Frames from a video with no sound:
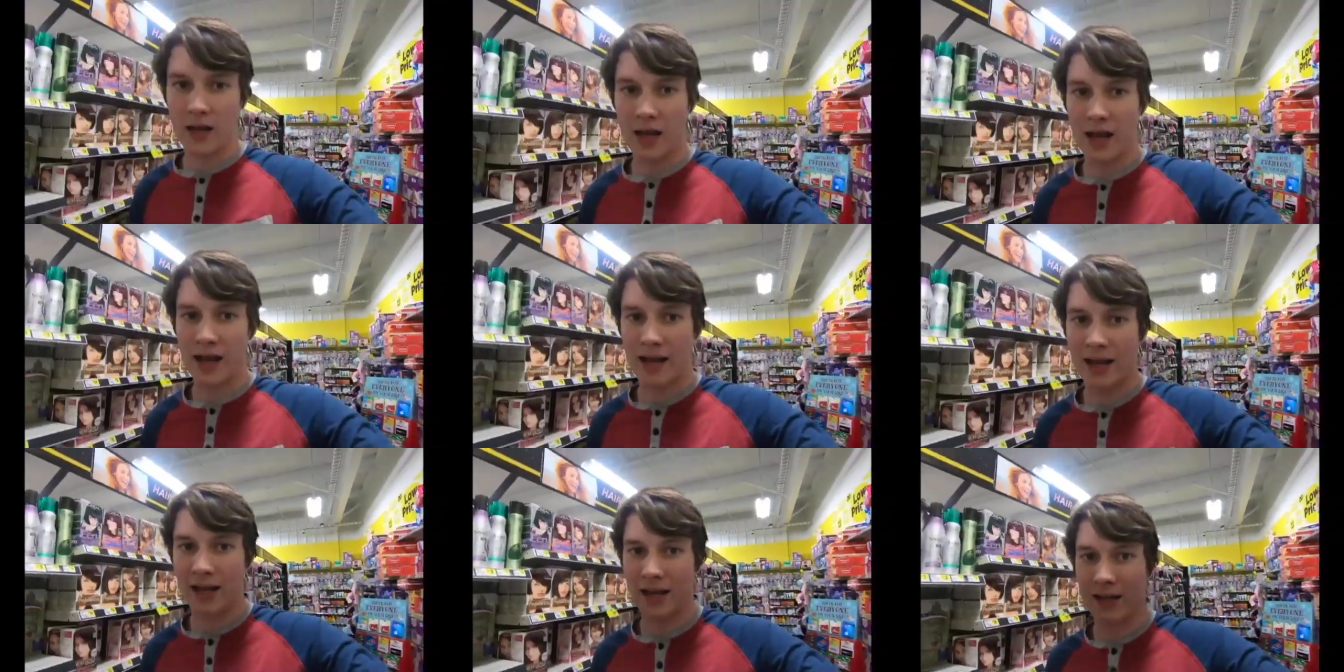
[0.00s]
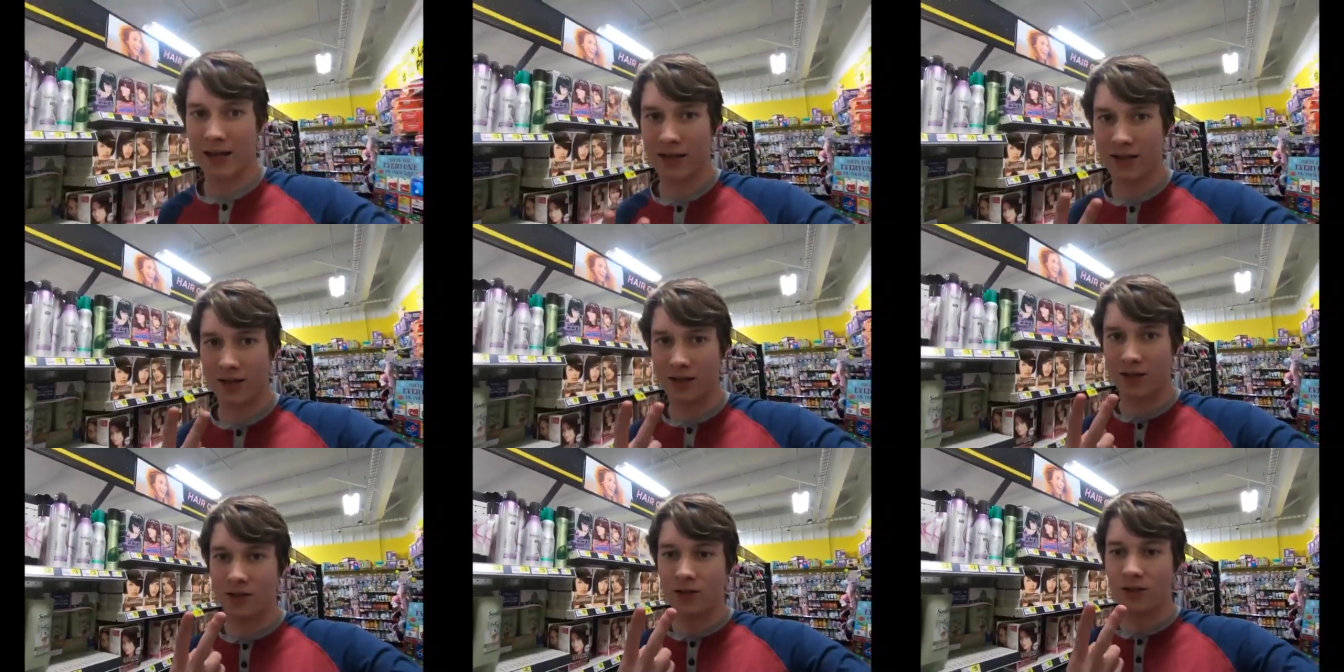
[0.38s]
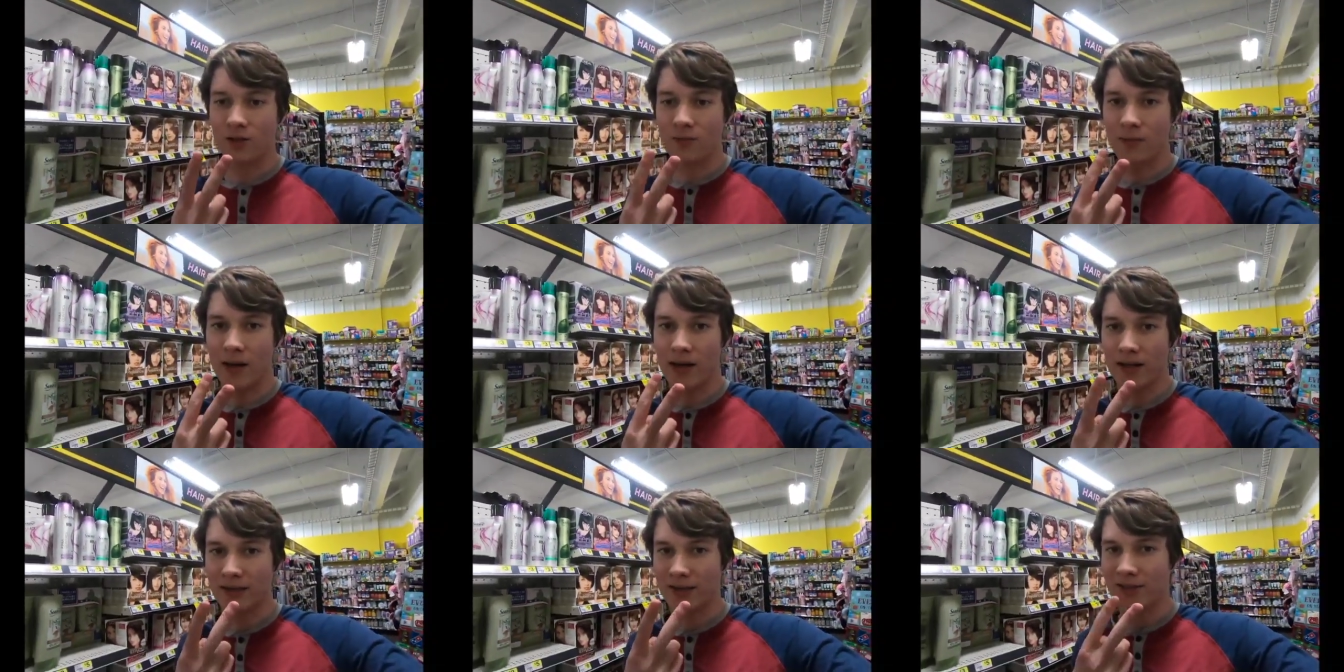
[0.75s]
I added two
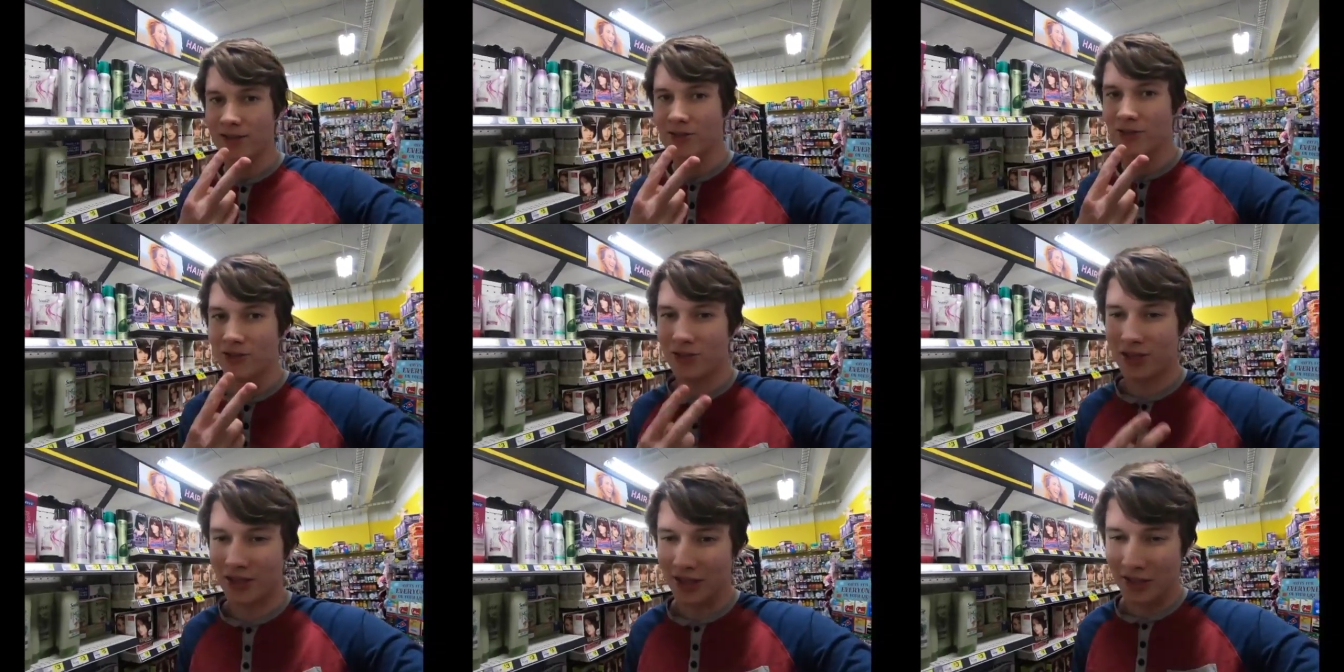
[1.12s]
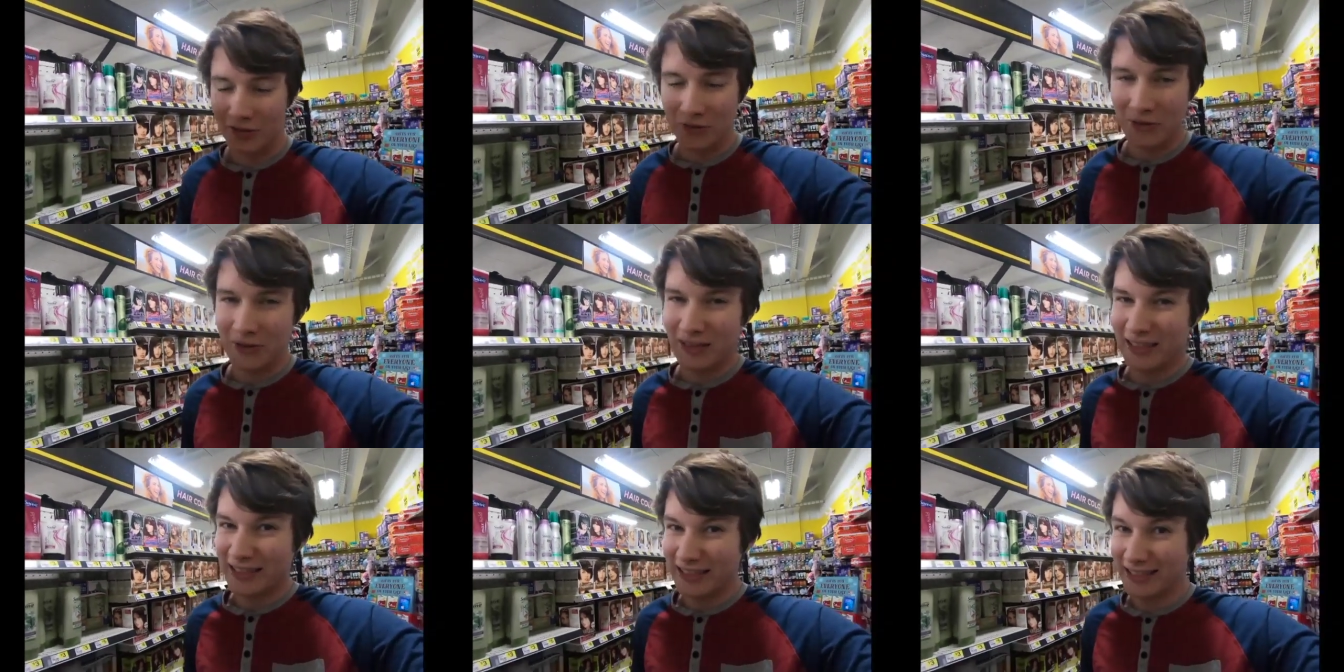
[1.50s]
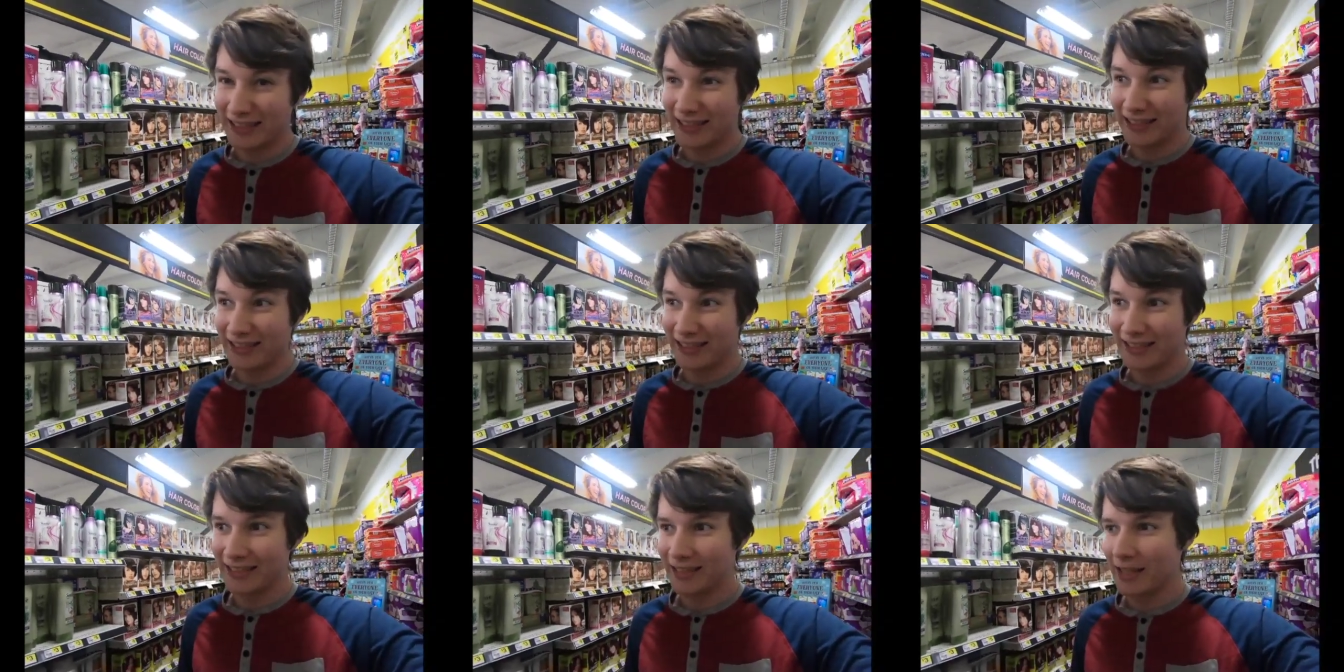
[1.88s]
bags of Doritos.
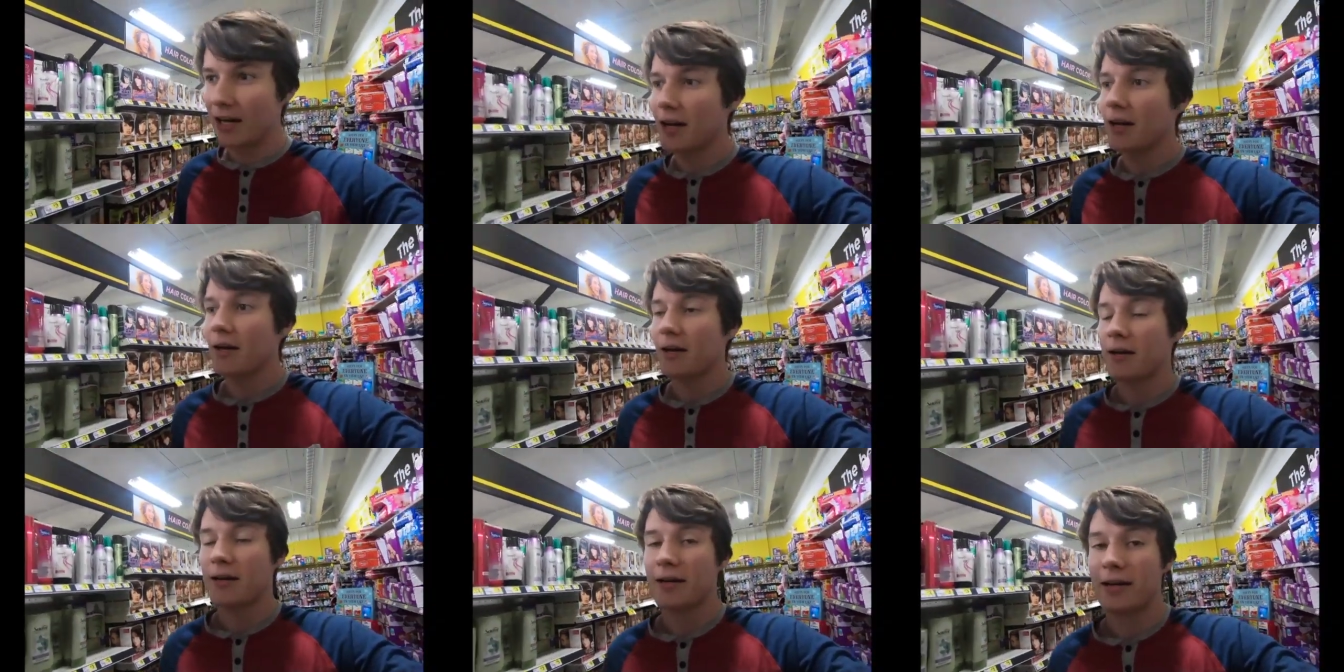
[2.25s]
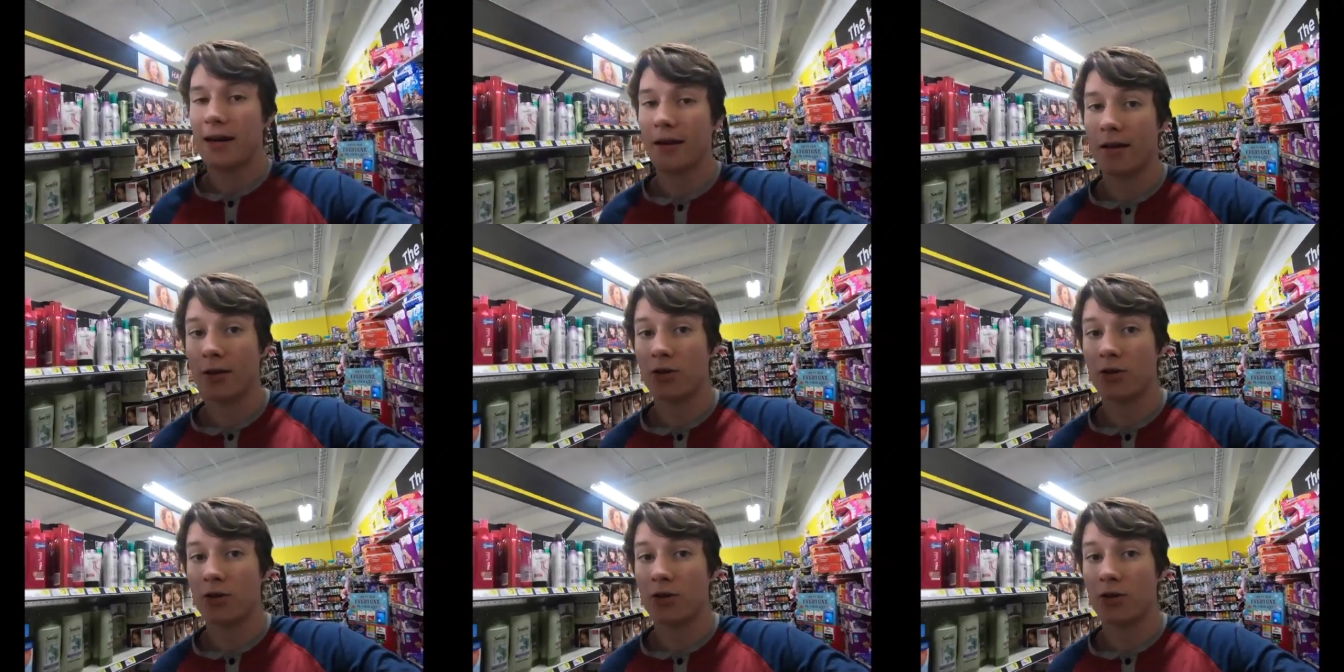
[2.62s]
Now